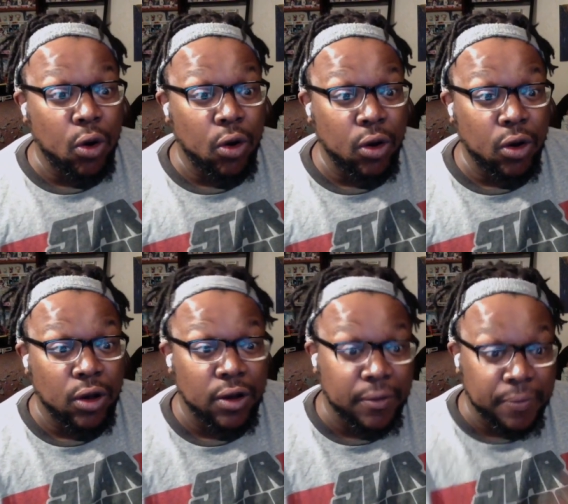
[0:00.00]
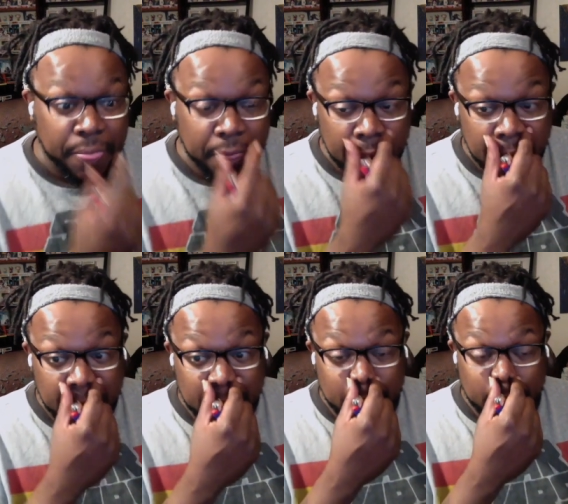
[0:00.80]
So
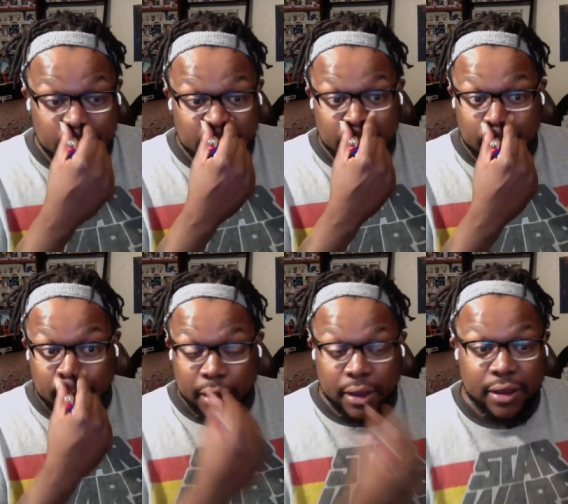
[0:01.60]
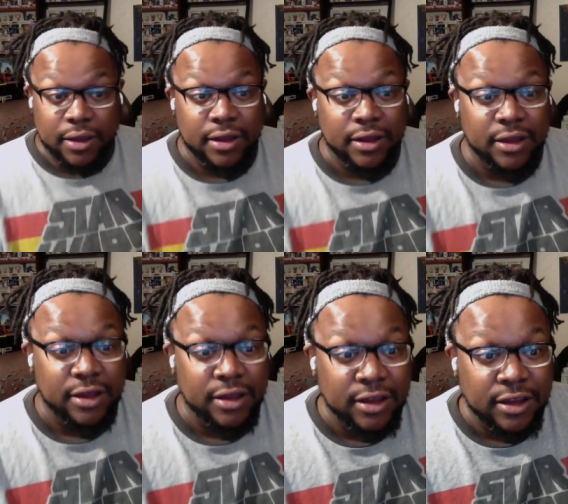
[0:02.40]
many universes.
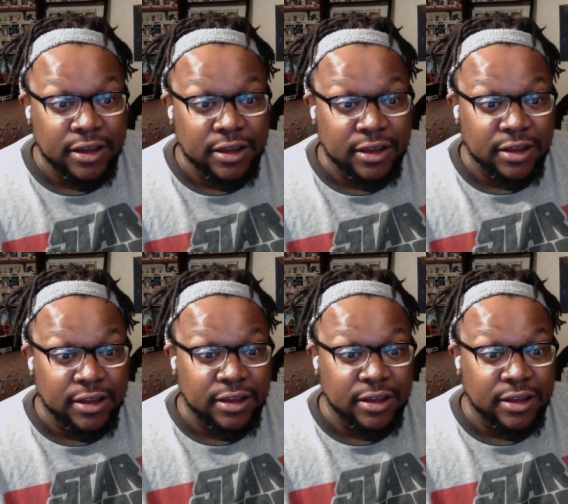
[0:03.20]
So much